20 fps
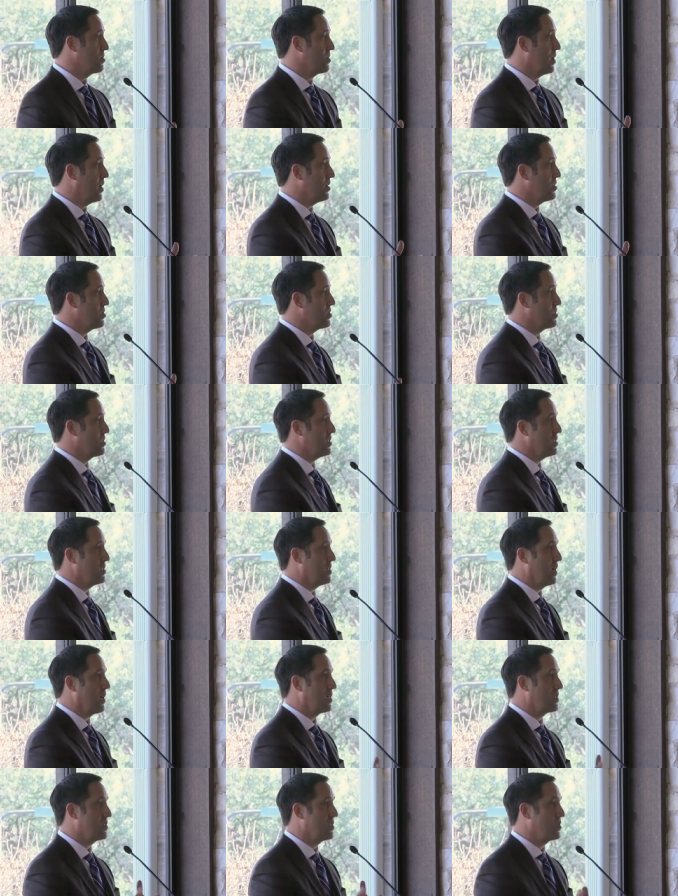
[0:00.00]
not just in
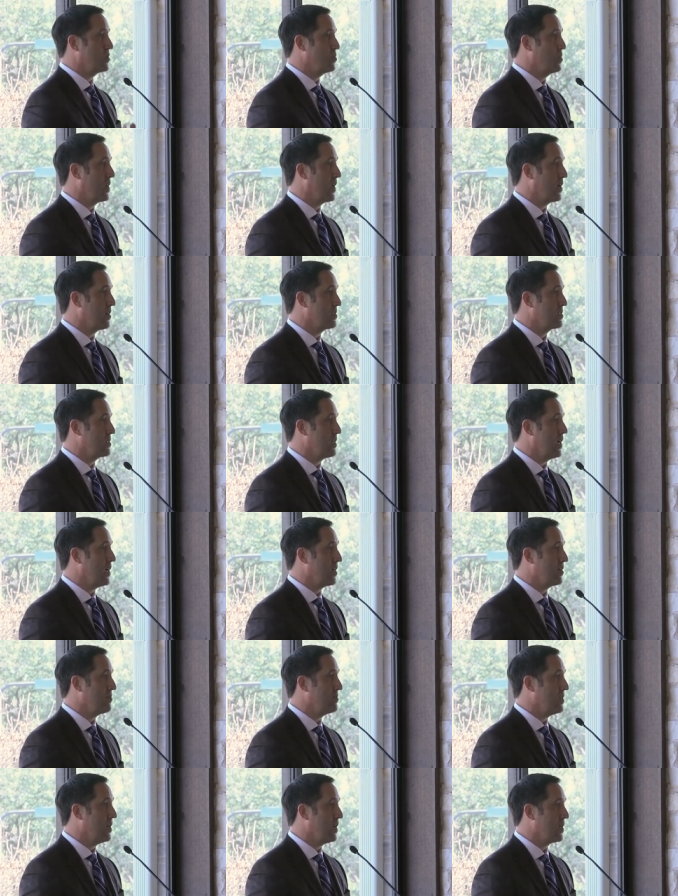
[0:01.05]
Texas but outside
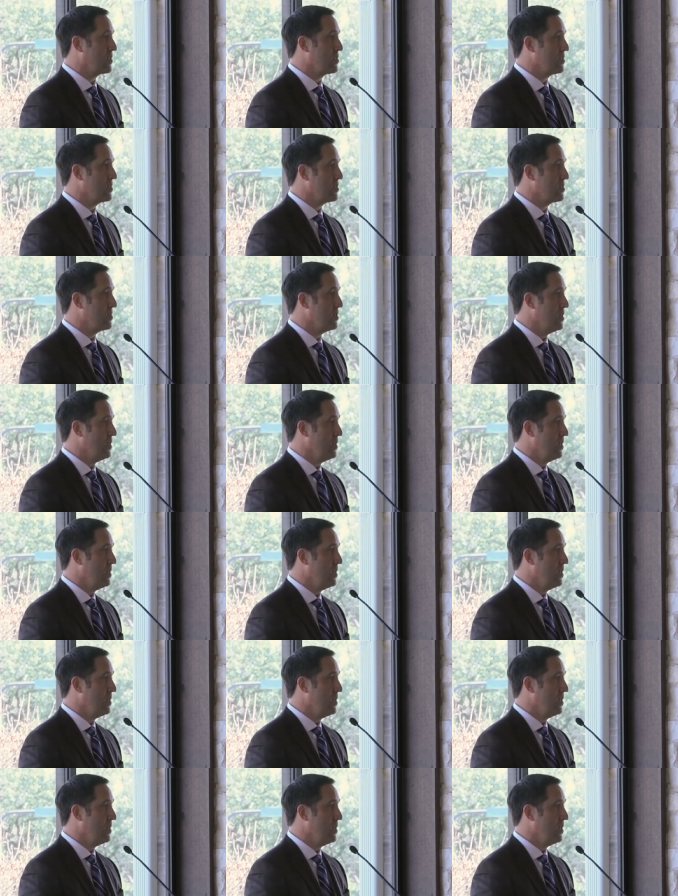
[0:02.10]
of Texas,